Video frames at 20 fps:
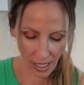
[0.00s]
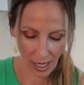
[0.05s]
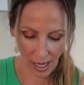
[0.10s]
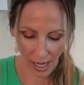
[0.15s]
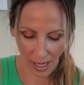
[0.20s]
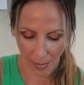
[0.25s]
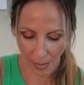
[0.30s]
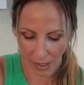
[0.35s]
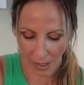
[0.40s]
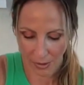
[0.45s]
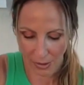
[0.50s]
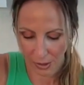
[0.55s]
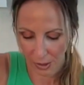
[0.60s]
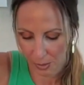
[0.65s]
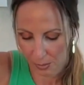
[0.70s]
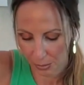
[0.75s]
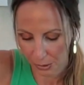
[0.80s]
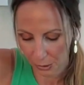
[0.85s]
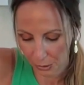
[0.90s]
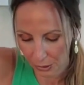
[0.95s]
I'm on the
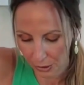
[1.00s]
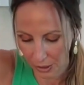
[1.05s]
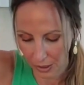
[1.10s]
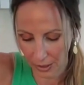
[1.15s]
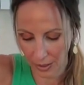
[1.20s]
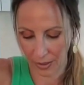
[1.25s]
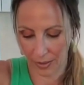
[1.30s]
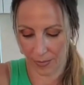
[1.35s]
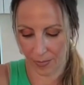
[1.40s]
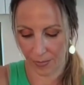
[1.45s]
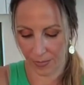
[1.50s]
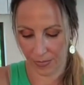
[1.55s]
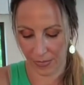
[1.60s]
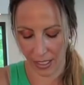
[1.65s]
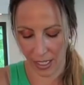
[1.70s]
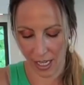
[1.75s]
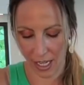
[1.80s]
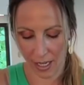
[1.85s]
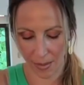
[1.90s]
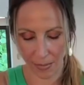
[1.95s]
computer.
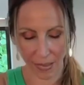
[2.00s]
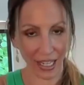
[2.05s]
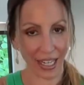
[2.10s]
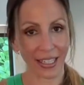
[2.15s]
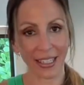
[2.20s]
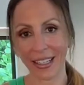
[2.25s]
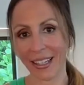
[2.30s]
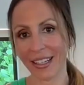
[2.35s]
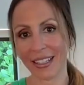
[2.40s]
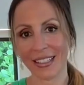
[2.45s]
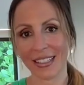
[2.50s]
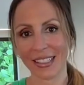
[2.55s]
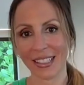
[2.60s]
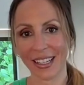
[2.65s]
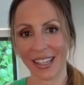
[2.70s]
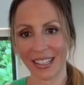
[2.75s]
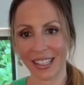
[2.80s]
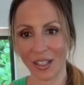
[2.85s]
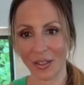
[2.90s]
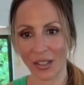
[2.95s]
But I can't see
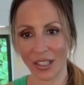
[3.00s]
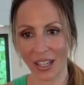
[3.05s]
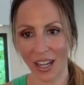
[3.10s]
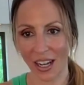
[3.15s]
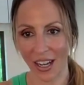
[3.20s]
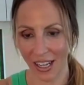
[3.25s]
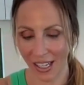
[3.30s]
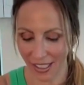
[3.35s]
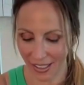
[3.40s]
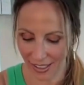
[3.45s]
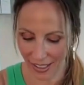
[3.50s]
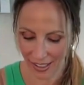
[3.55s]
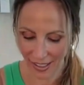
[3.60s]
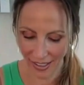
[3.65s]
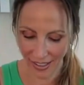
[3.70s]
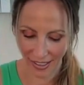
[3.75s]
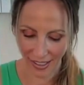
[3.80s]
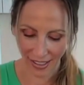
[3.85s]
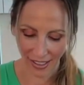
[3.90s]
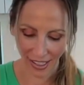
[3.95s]
anyone on.
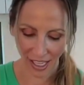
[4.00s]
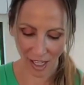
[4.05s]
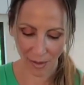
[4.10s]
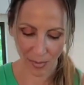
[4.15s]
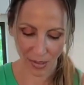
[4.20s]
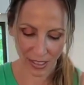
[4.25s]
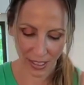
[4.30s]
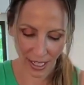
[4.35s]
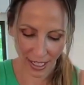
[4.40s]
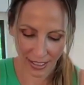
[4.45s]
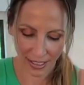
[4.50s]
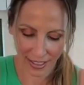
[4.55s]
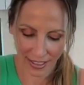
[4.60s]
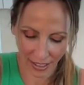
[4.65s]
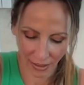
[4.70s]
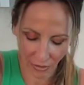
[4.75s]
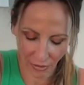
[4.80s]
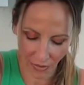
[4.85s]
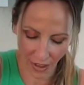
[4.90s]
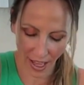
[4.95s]
I've been
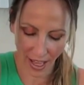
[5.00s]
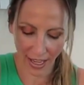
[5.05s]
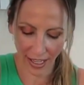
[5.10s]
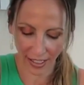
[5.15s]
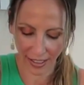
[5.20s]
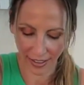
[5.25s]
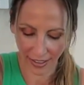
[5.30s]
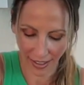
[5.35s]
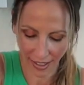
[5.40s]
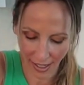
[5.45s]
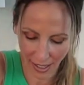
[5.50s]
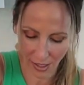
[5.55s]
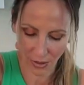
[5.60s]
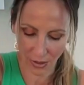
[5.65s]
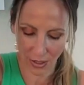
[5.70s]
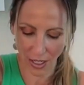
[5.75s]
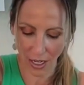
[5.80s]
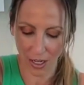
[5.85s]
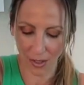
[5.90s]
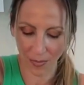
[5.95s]
texting Faye. I
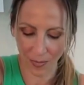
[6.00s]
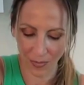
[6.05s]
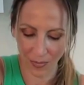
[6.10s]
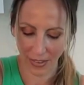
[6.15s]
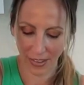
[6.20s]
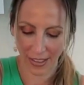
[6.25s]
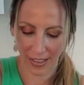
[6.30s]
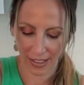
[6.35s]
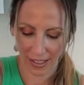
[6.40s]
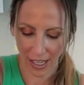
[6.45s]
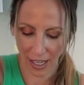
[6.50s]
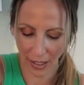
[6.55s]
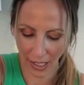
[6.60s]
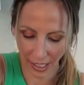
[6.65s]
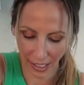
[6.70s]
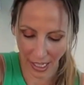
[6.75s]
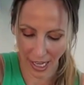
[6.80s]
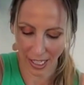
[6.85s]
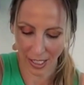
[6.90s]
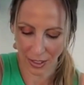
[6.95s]
don't know. All right,
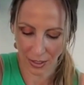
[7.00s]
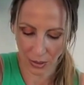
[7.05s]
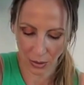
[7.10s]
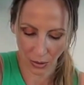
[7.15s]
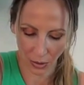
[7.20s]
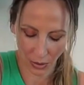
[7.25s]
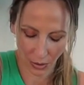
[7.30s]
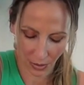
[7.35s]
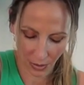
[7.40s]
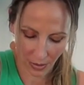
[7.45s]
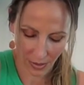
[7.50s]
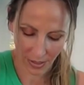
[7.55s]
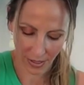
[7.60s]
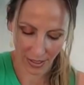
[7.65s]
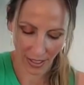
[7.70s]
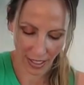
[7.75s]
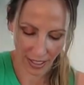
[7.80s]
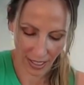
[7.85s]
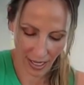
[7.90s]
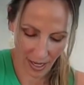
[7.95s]
guys.
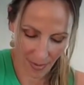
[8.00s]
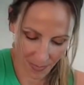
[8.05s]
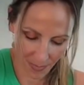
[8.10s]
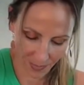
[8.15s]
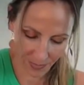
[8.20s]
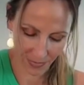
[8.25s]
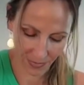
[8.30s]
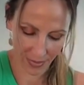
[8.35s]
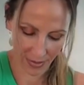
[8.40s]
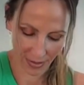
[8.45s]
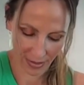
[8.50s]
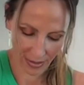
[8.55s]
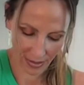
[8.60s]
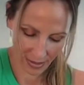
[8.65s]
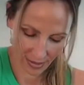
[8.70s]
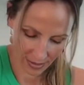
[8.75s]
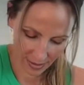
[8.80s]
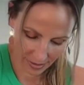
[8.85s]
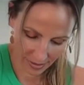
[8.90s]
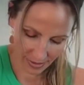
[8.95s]
I am.
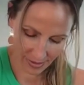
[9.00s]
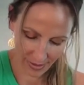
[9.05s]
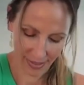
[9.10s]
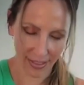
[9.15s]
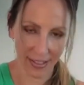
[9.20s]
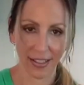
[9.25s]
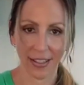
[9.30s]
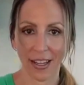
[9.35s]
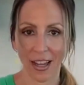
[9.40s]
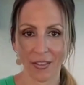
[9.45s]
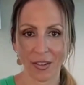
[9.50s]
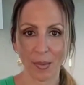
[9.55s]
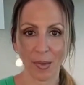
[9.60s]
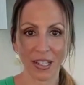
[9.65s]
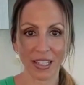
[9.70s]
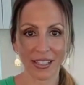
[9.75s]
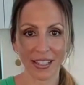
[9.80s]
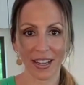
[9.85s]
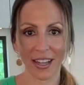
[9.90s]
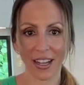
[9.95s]

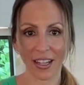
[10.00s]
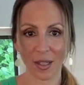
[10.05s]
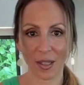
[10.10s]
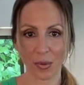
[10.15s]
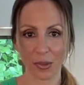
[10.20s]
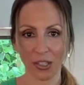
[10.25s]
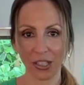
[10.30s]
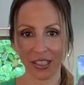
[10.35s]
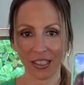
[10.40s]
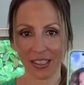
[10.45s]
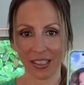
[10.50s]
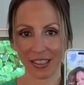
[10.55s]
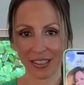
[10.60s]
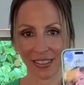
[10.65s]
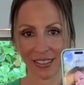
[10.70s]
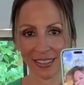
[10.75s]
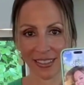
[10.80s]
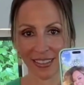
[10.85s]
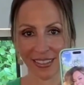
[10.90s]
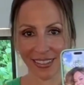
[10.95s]
Everybody say hi to Brooke.
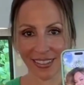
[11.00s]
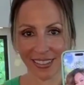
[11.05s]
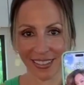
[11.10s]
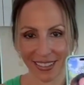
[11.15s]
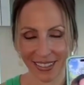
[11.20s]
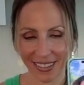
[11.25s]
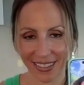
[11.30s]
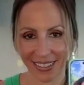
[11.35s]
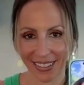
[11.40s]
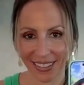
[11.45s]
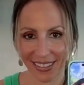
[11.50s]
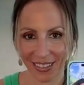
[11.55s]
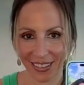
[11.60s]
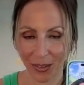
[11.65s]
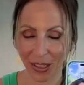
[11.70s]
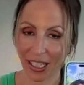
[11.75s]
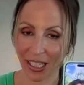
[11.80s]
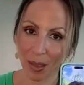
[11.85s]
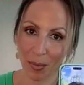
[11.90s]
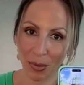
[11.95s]

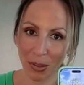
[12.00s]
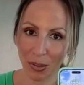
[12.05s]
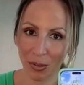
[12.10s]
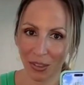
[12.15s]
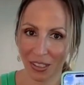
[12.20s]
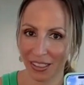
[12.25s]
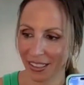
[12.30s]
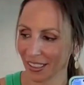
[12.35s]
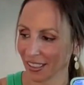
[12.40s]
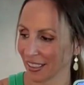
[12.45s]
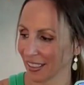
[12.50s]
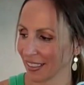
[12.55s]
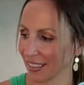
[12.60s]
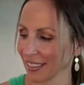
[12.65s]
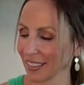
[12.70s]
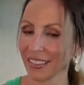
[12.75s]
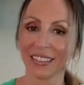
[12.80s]
We keep it real here.